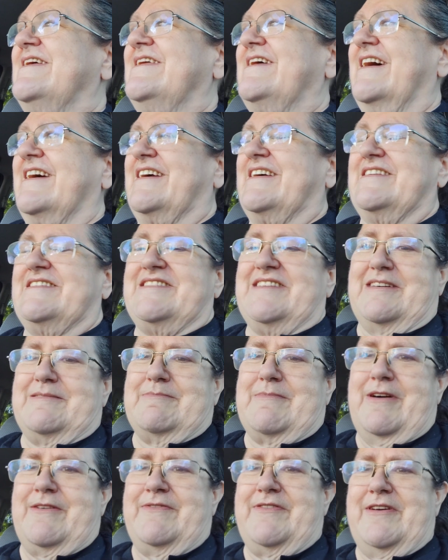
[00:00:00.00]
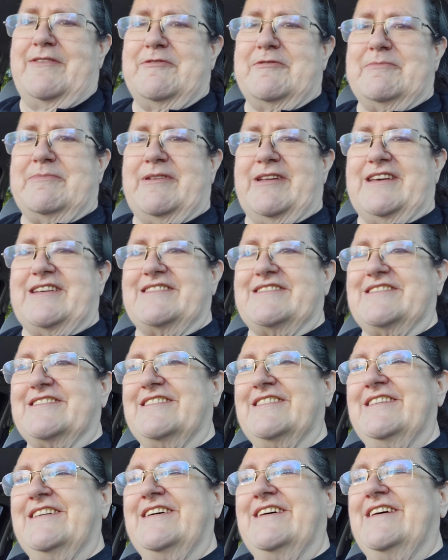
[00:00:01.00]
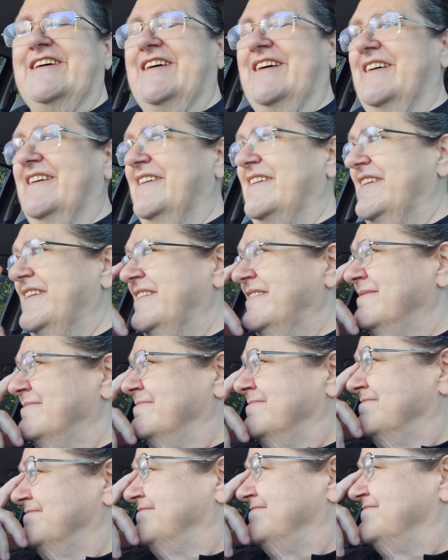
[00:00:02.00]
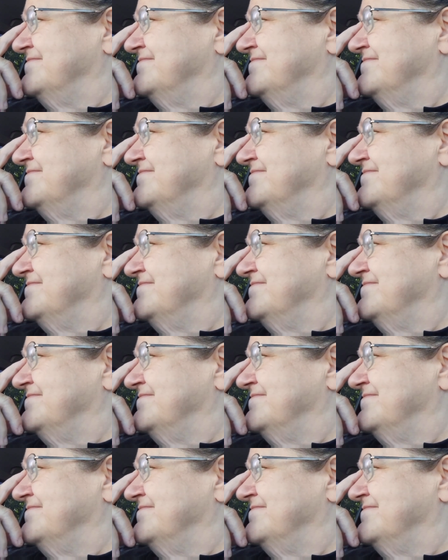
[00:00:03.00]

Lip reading: Like I said, my favorite place. My